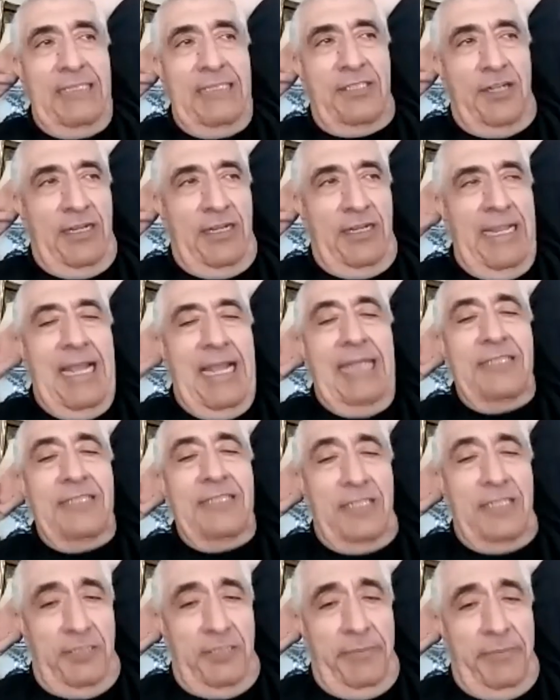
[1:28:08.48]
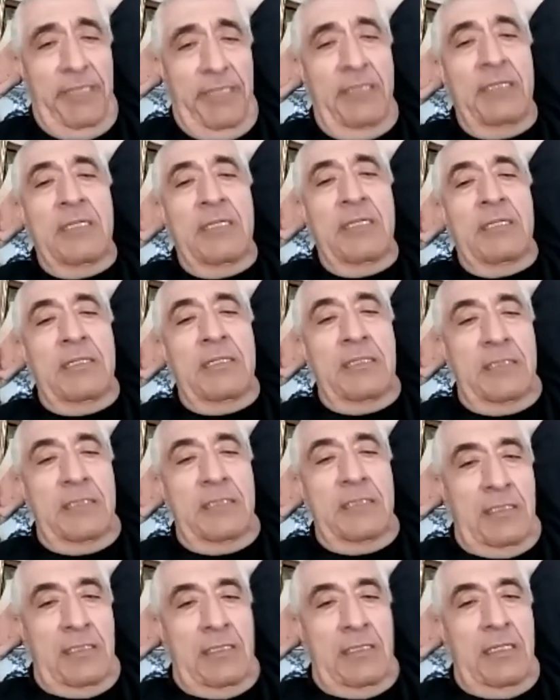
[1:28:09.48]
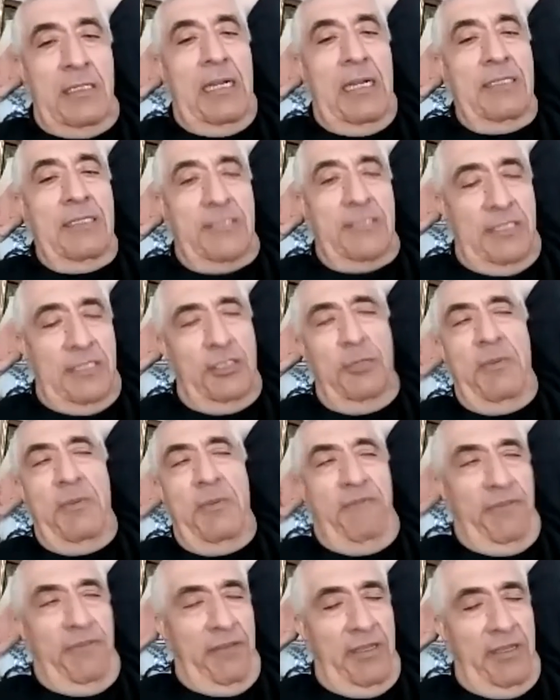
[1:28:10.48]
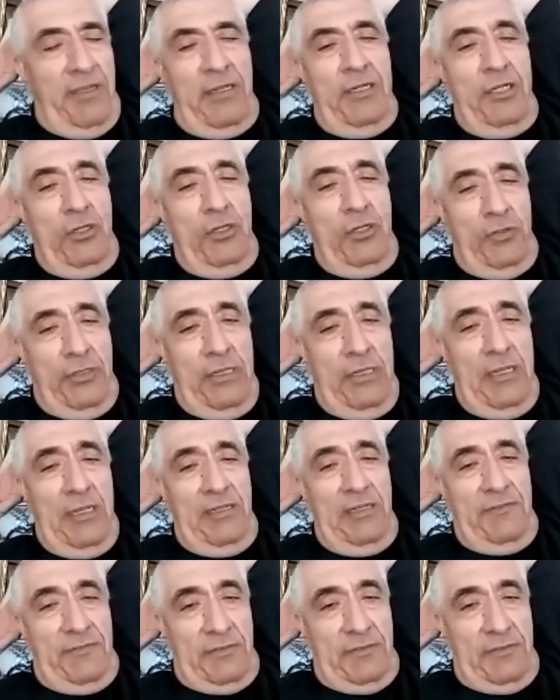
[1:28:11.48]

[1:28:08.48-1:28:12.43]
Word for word: try. I try to be. I try to be fair and good in life.